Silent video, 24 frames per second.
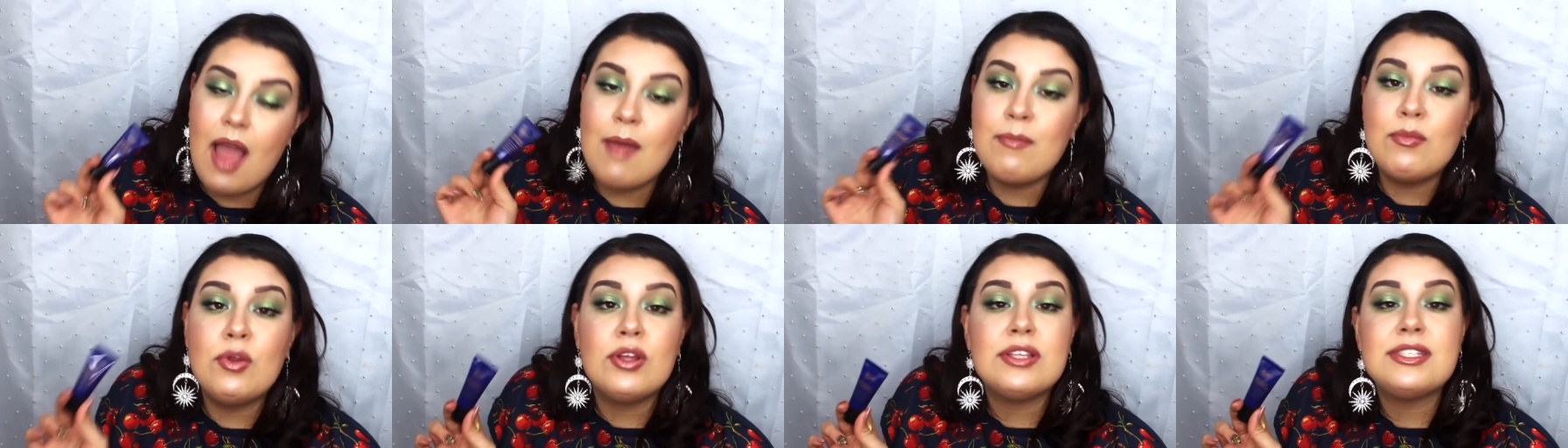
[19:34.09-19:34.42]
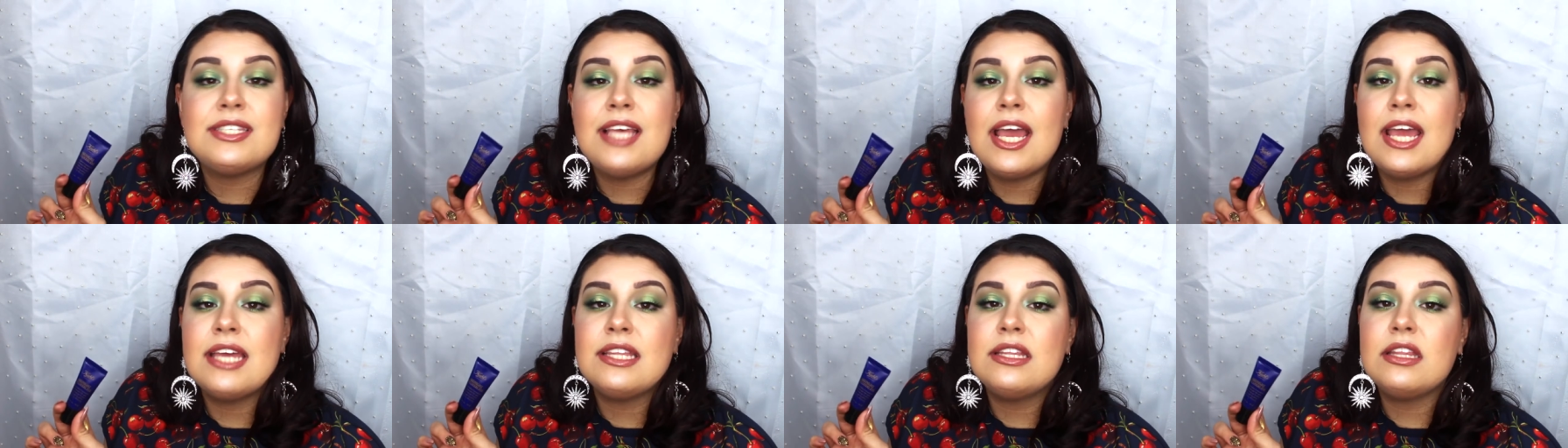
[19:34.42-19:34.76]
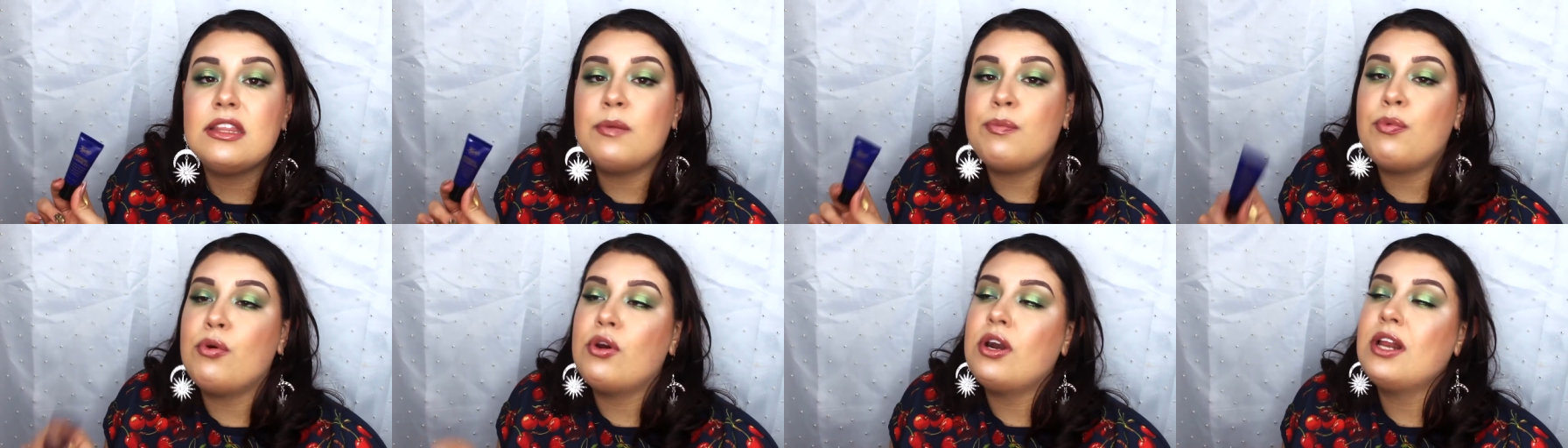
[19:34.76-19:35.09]
I'm not saying
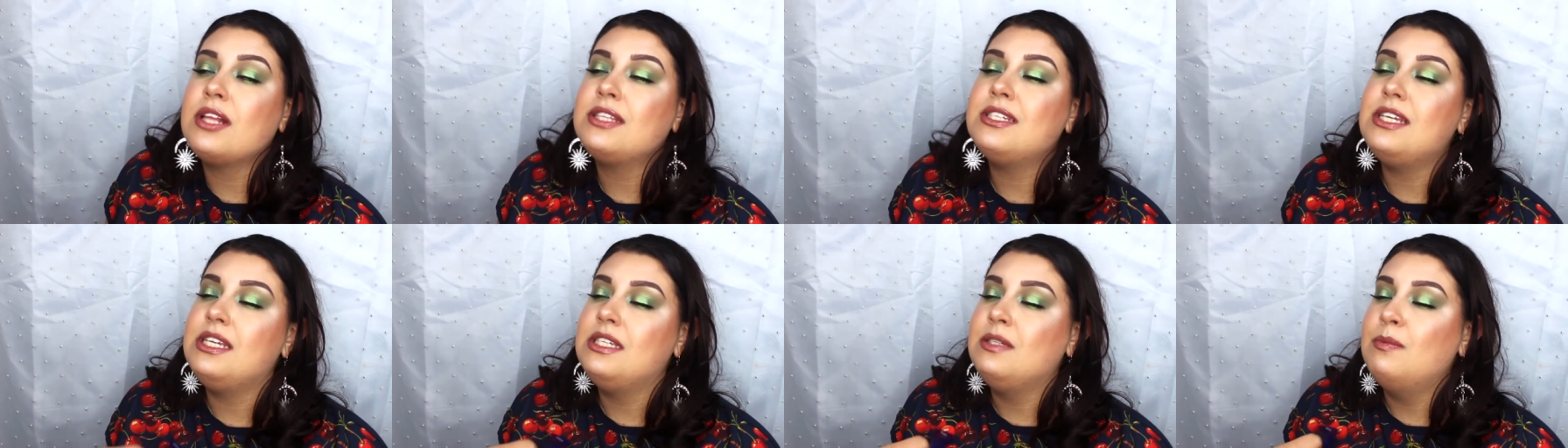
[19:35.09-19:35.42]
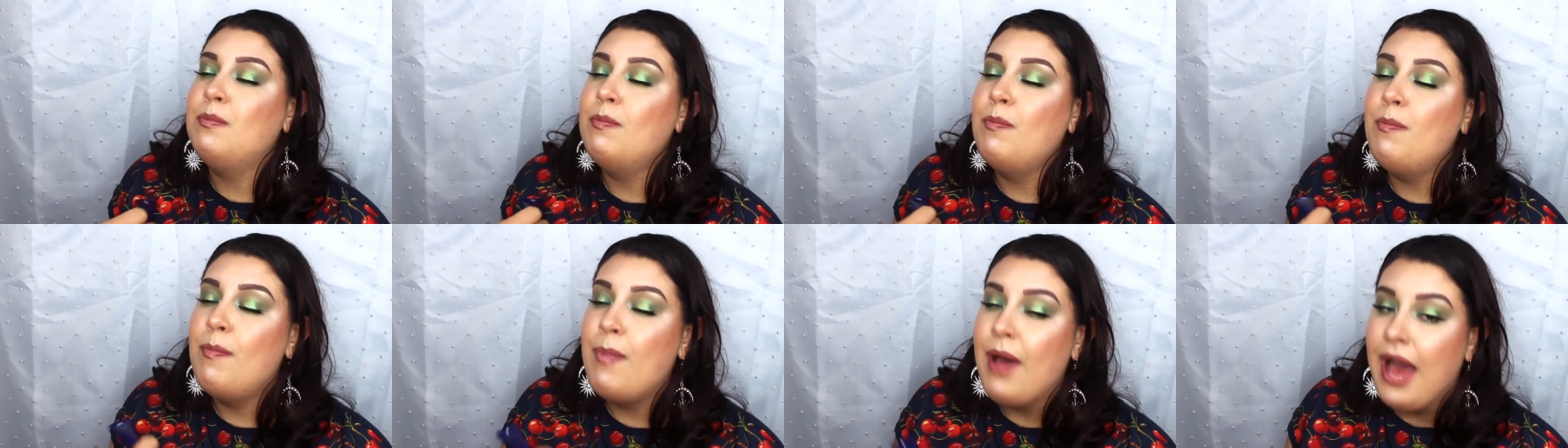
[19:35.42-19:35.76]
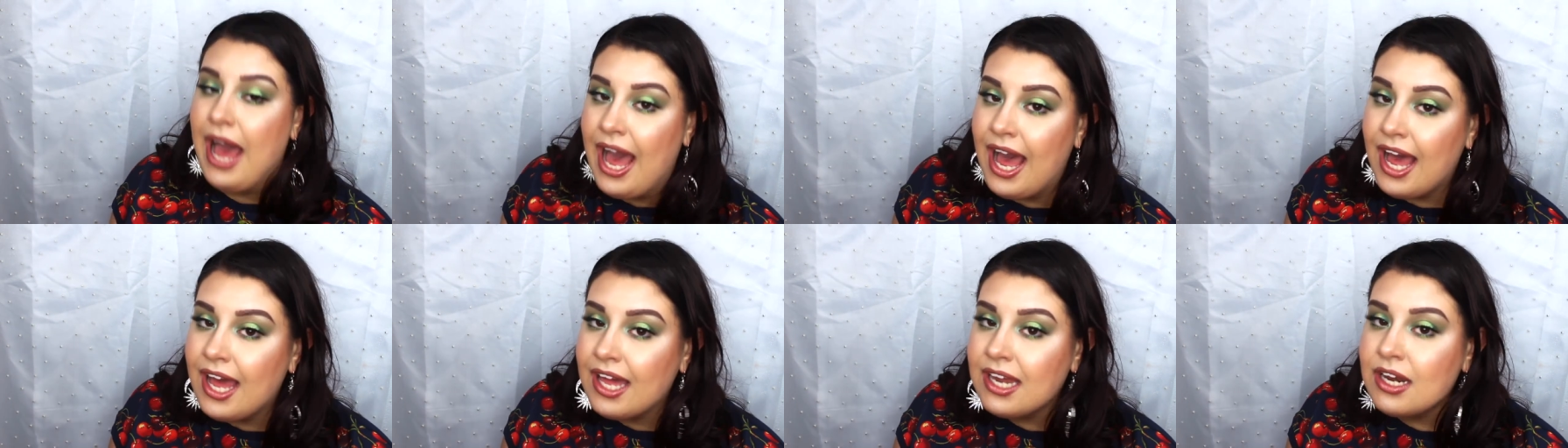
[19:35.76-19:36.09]
that the product is
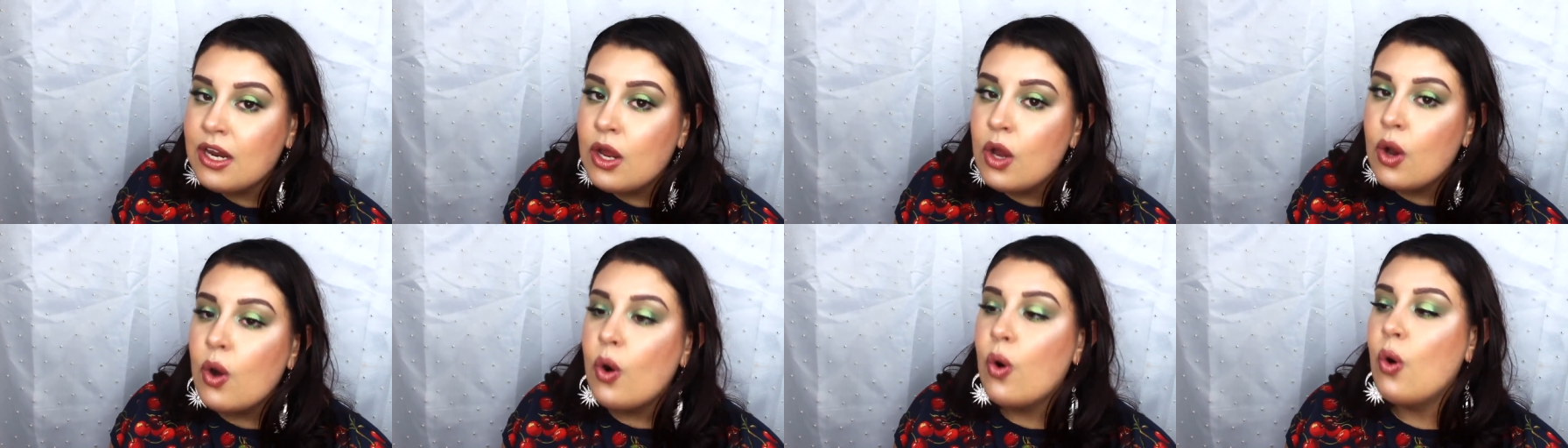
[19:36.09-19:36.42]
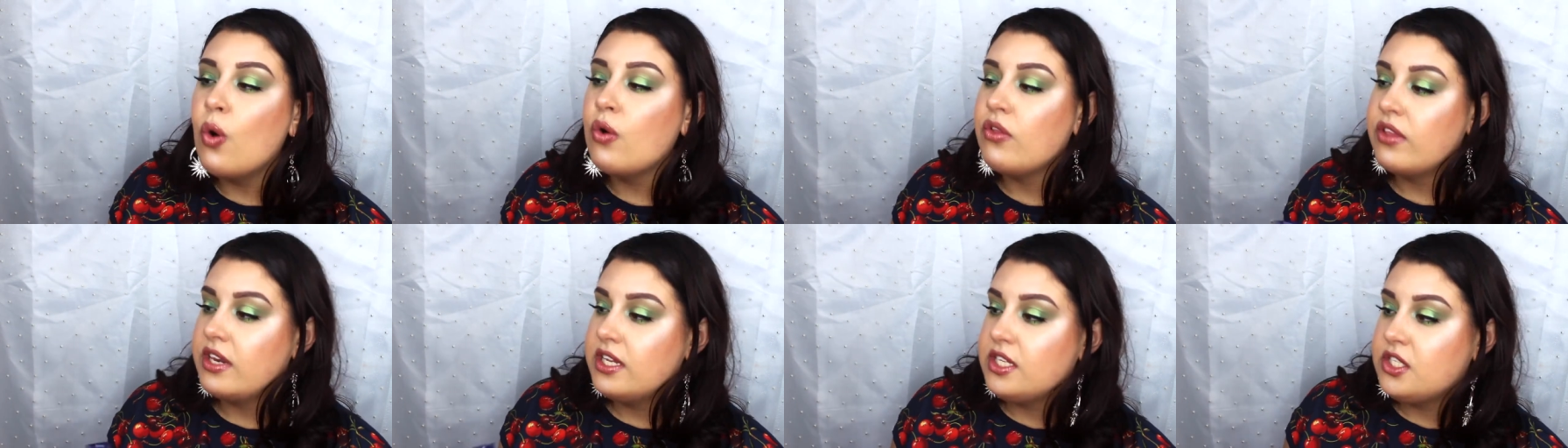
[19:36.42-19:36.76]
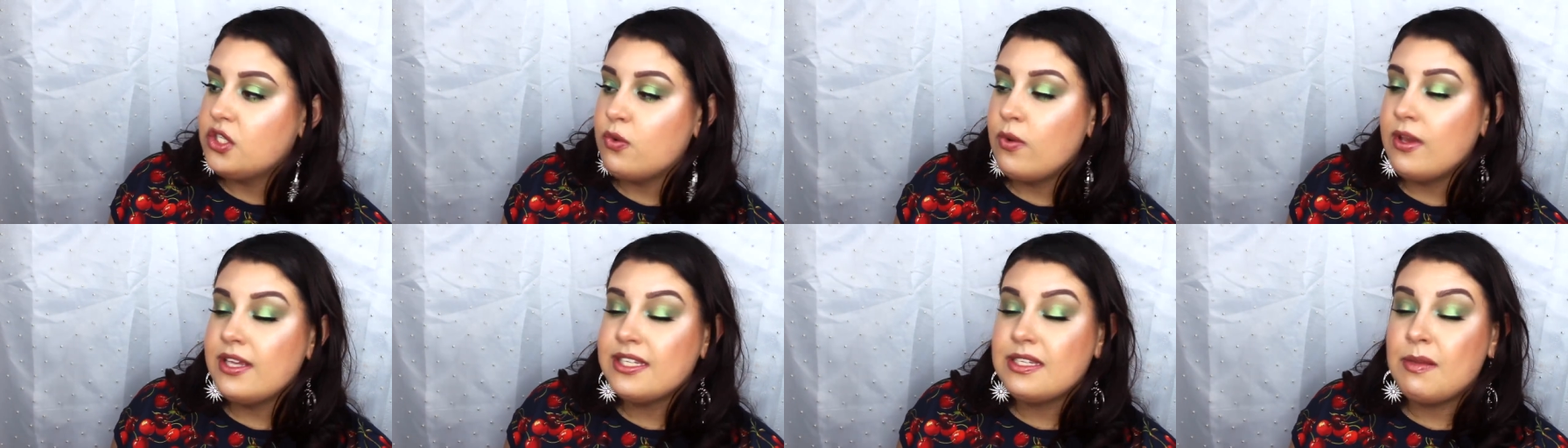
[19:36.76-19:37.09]
bad or that
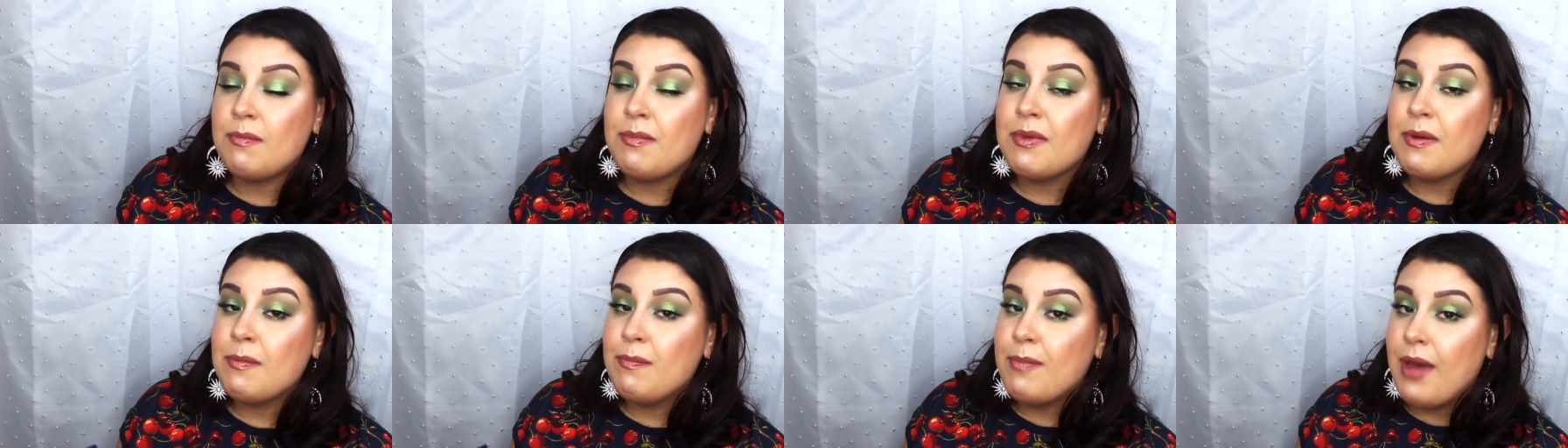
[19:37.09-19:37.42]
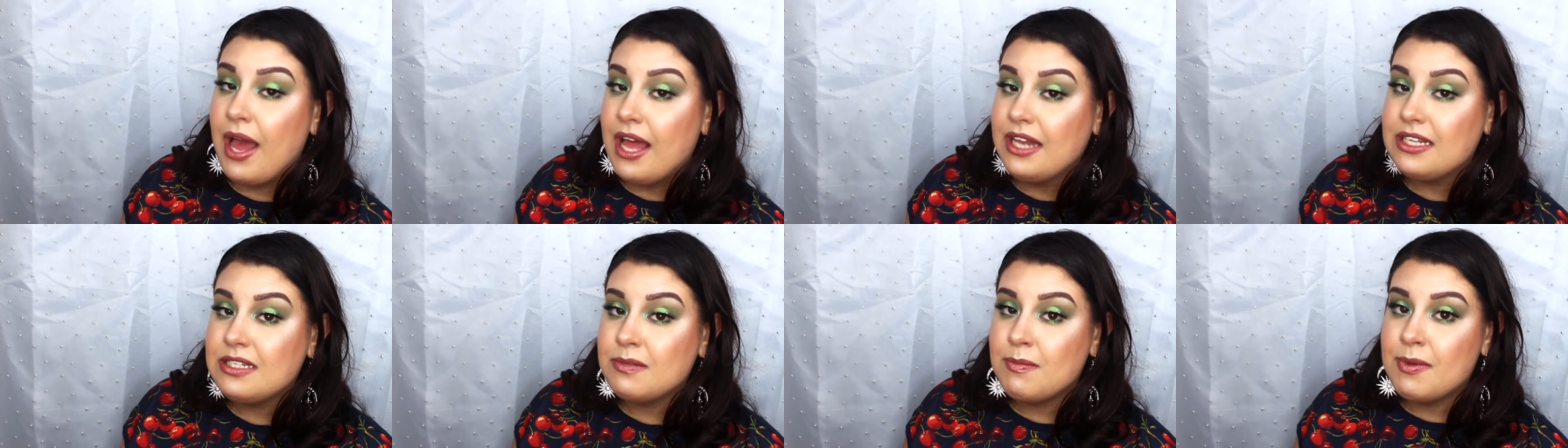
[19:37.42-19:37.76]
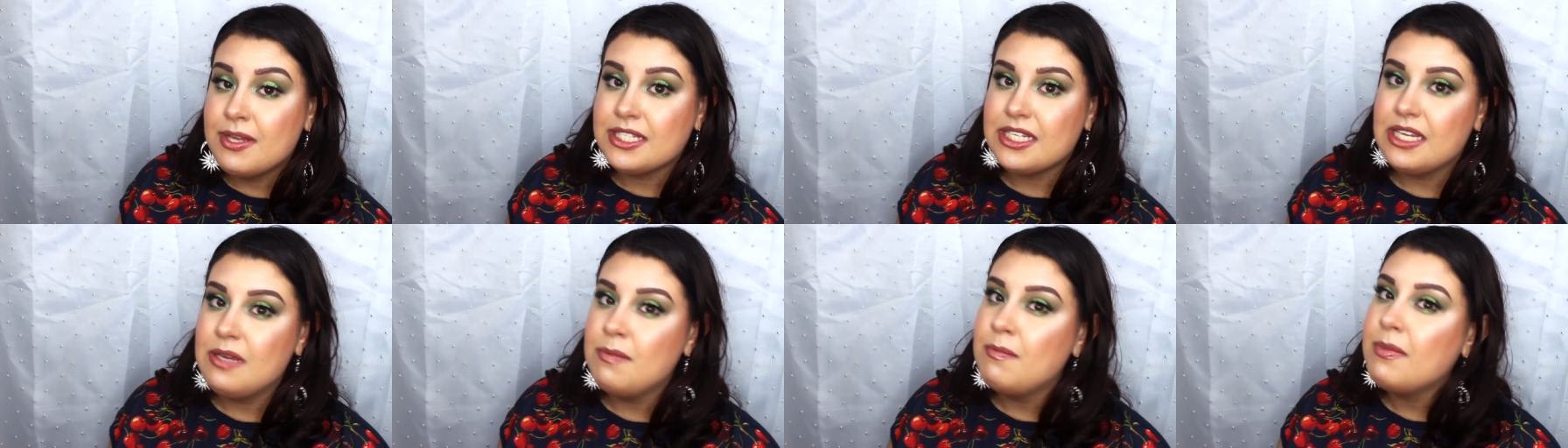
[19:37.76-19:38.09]
it's doing something bad to my
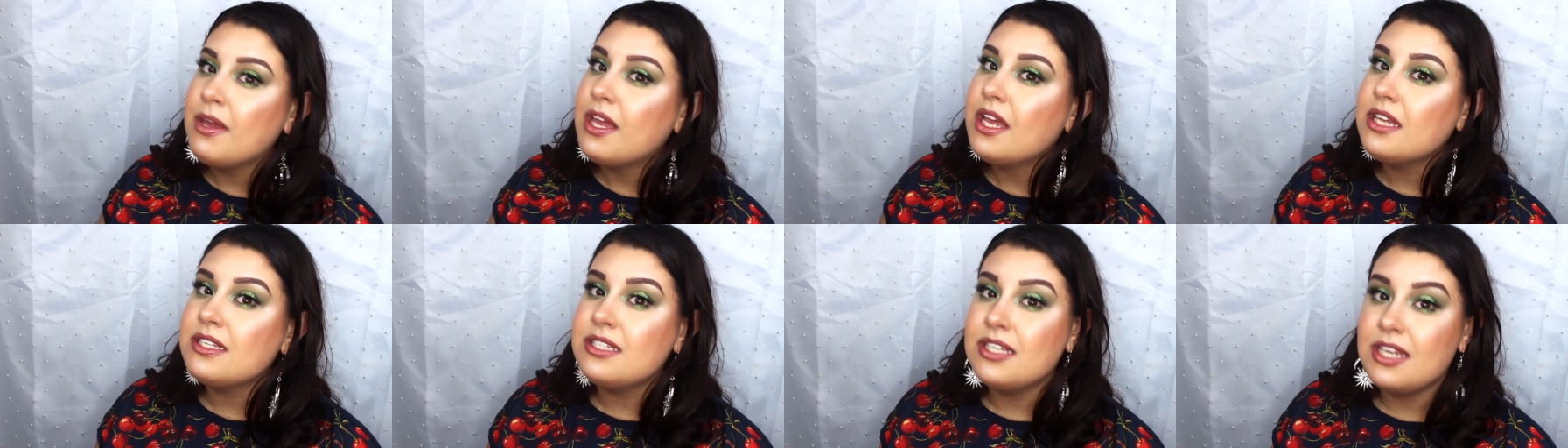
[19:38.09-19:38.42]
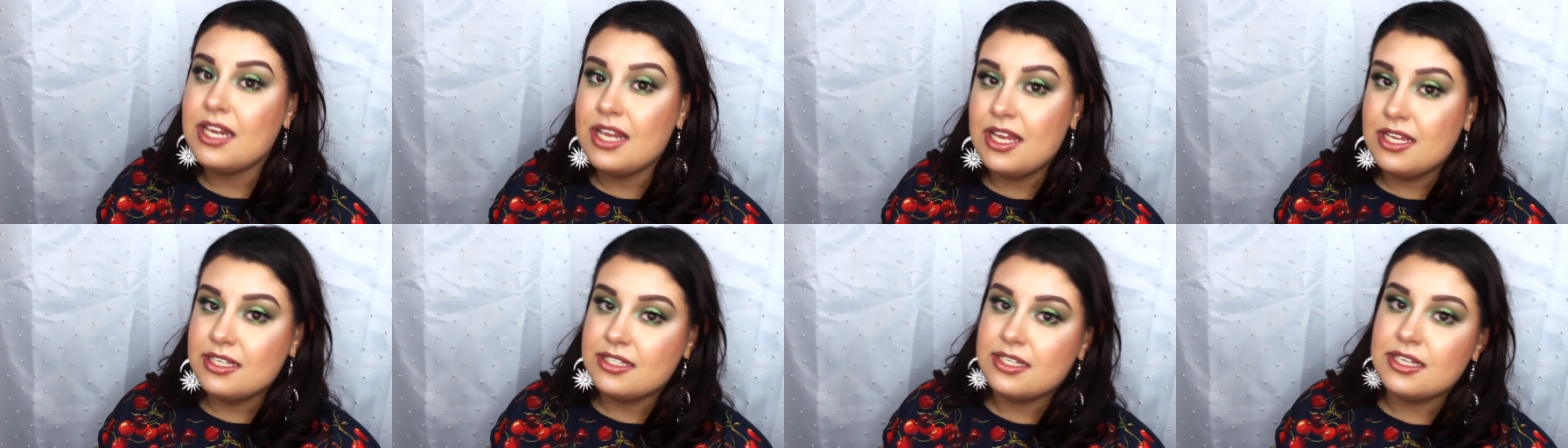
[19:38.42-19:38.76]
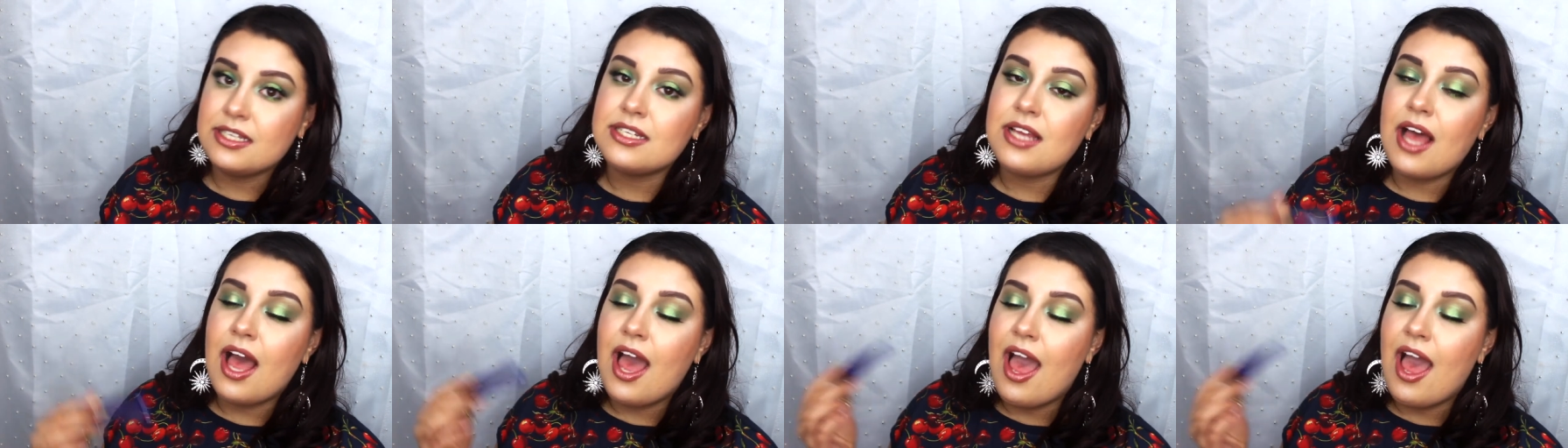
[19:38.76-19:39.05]
skin, because it isn't.